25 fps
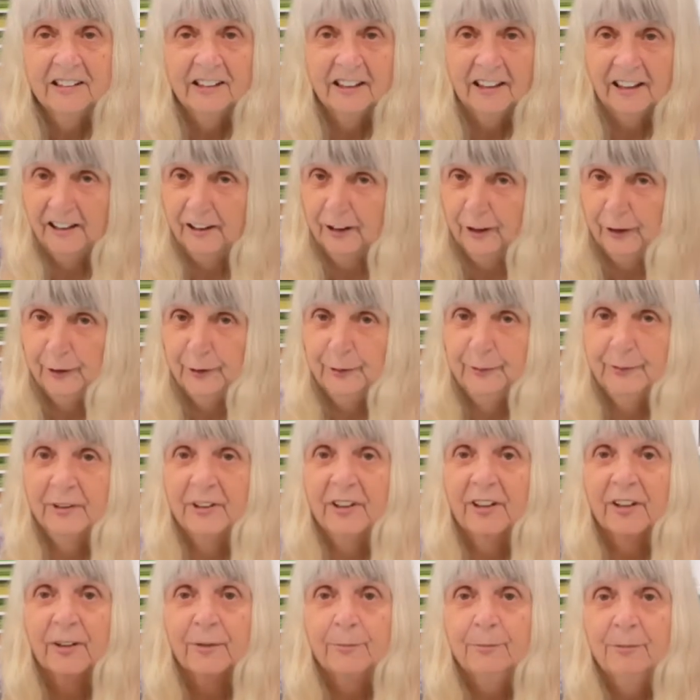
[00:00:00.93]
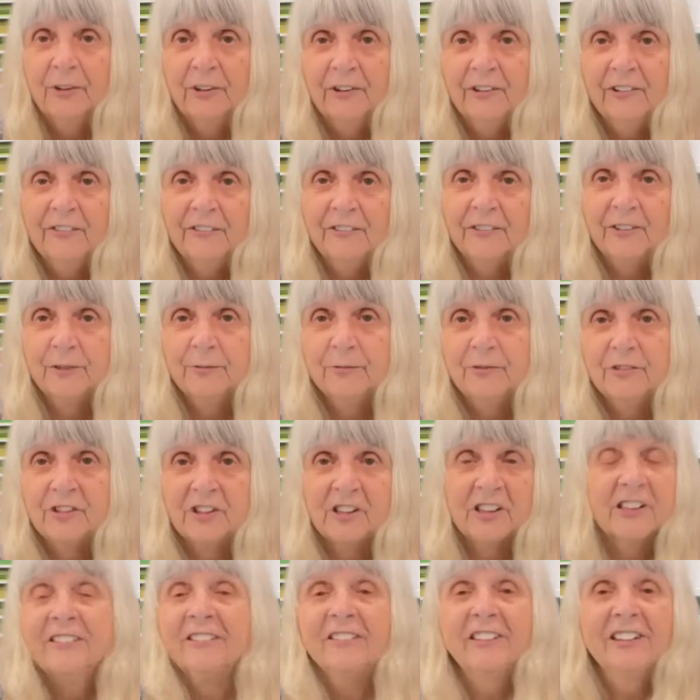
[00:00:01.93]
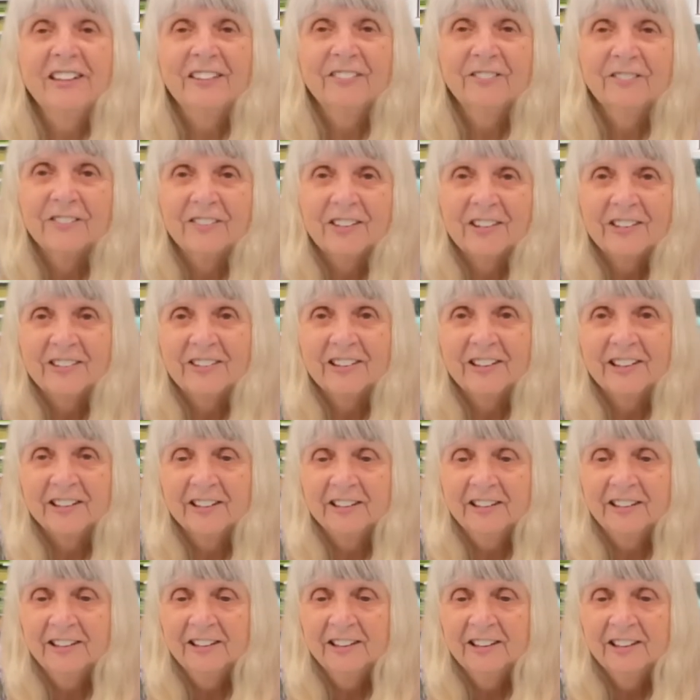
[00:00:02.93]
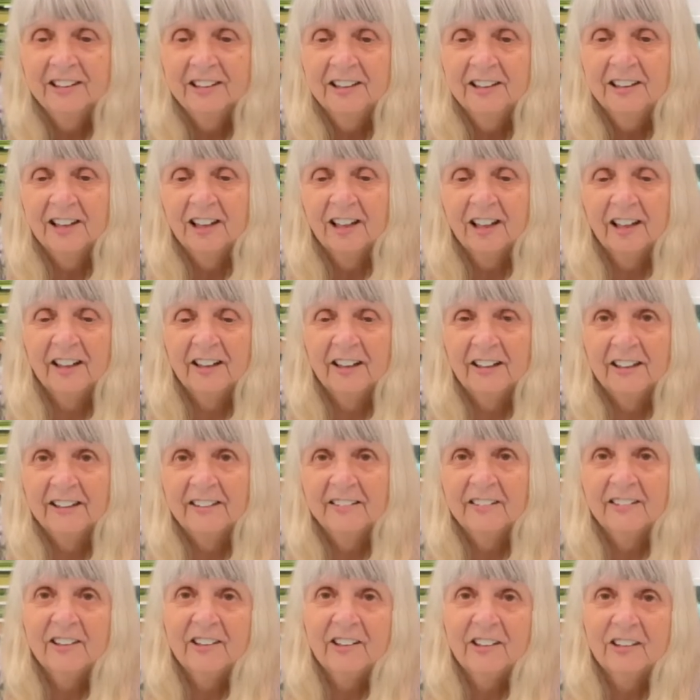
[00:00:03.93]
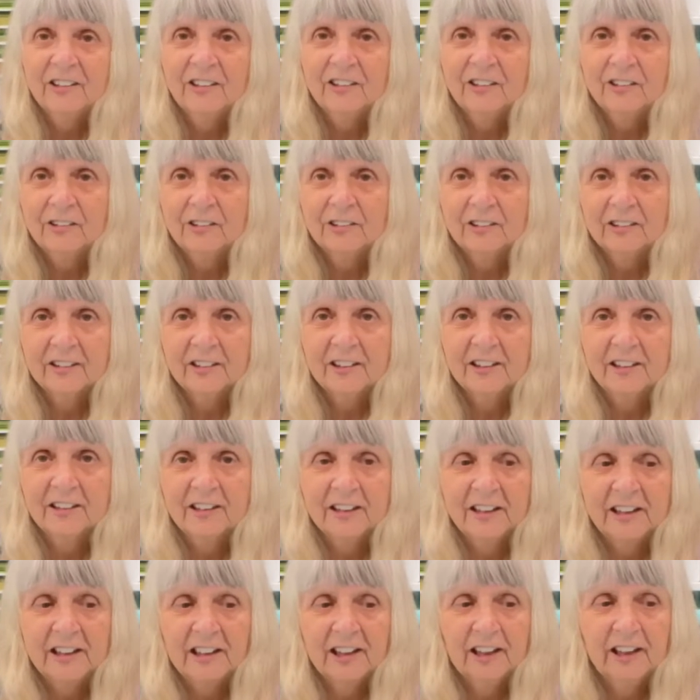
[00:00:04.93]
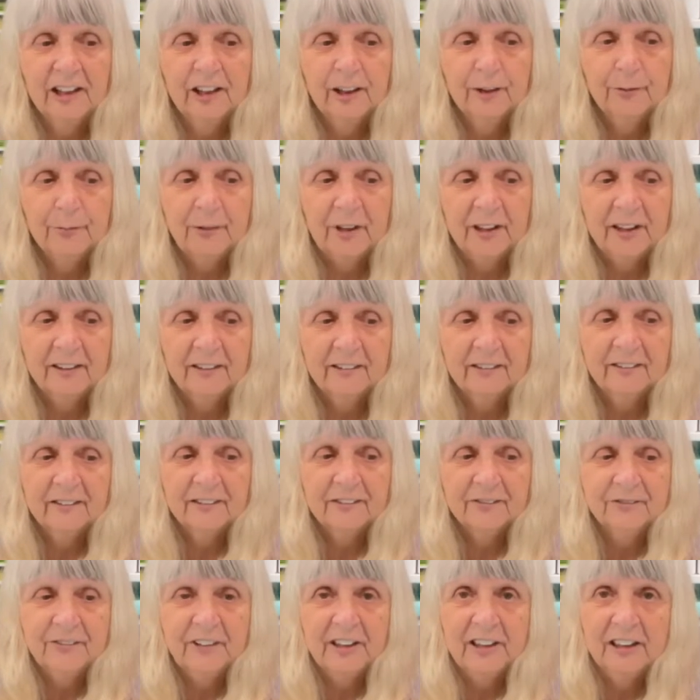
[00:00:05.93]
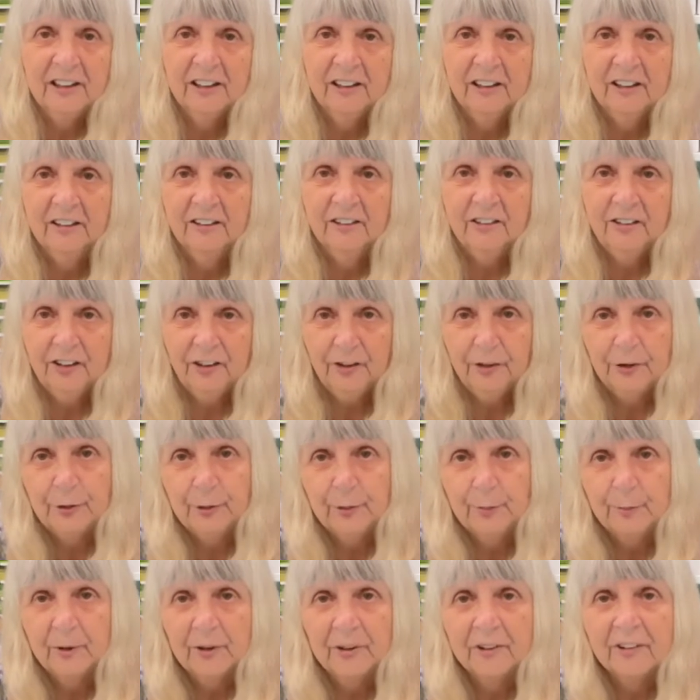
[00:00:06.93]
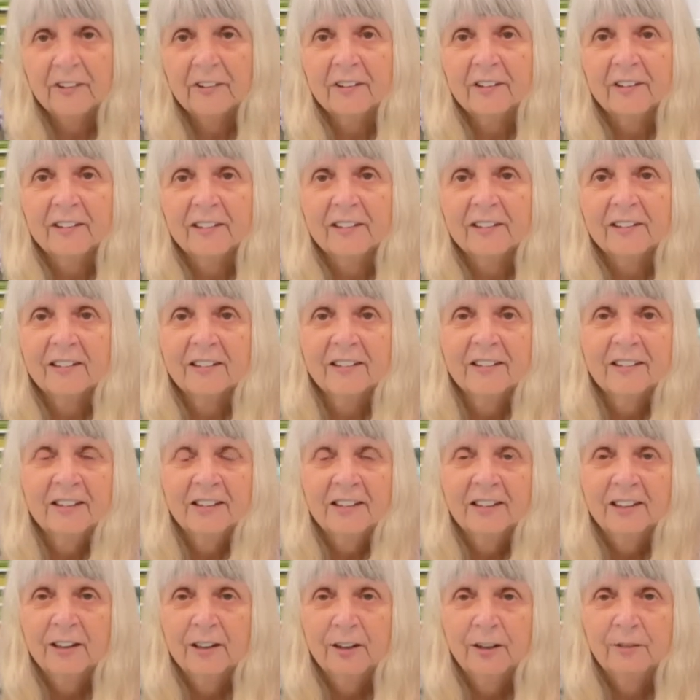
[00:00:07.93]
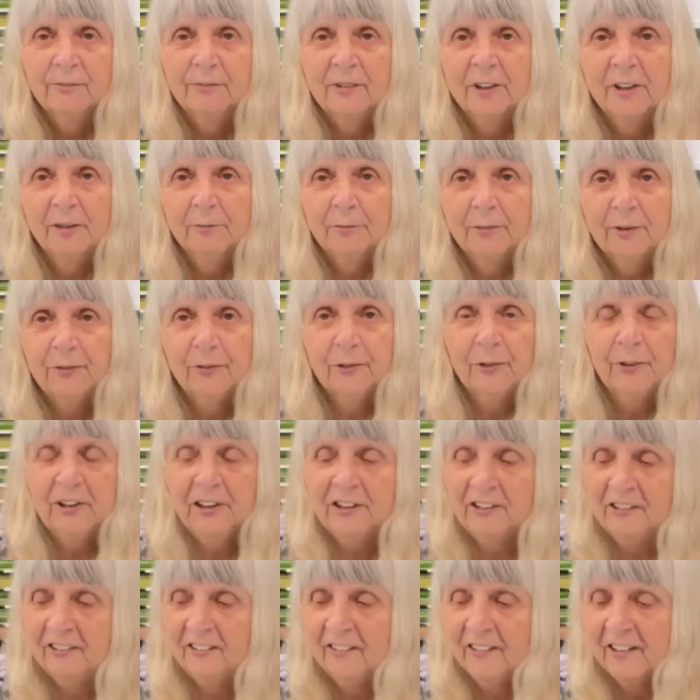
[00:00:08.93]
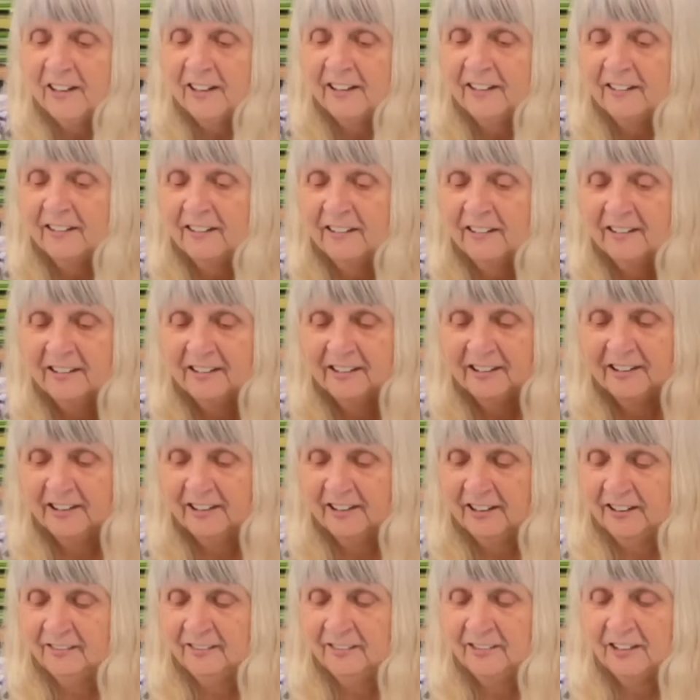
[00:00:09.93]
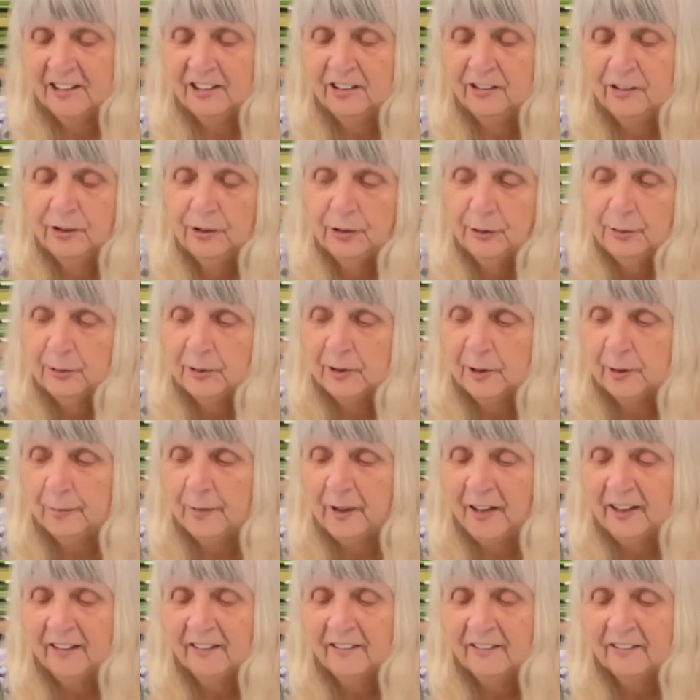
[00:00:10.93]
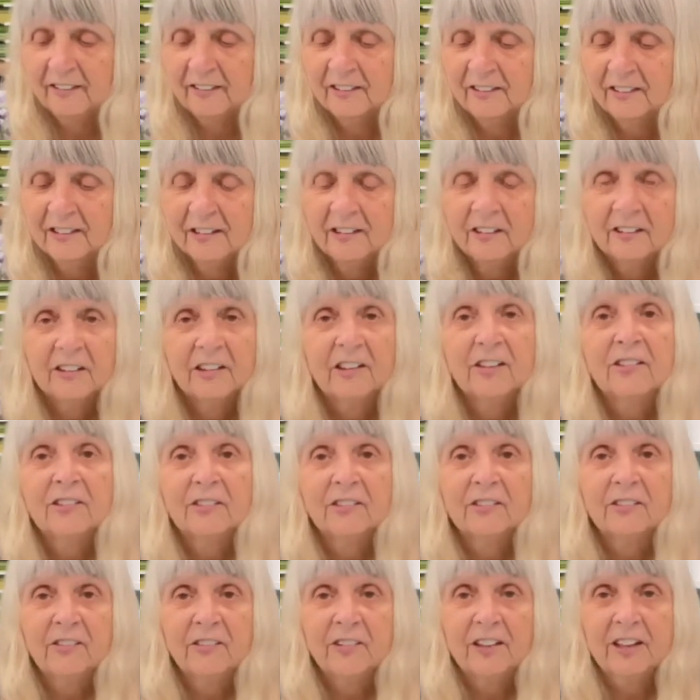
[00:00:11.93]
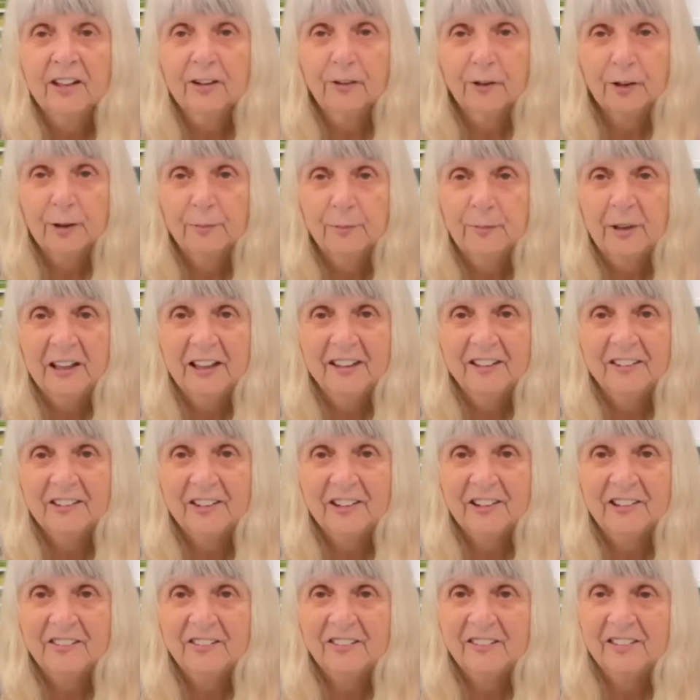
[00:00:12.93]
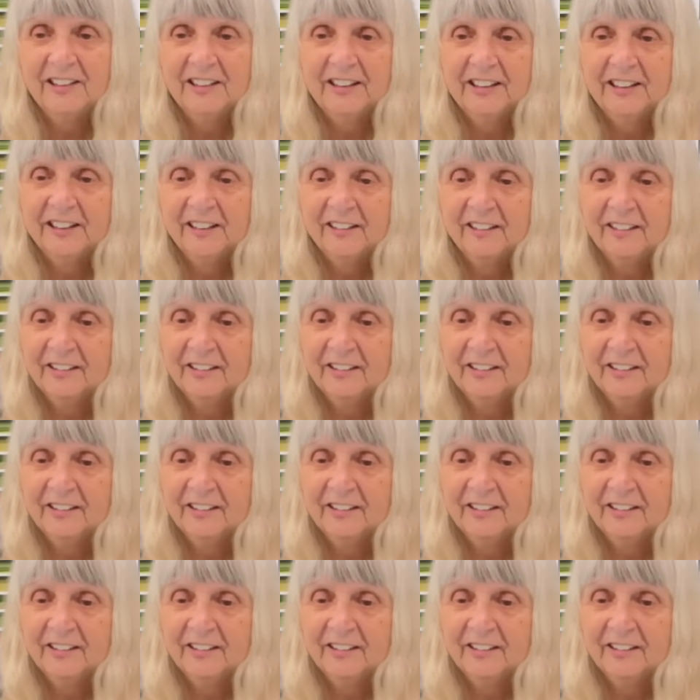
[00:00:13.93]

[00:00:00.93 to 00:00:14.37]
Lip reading: Hello once more from Cherry in Florida. I'm going to talk today about making tissue boxes. But before I do that, I wanted to talk about the sort of things I make generally.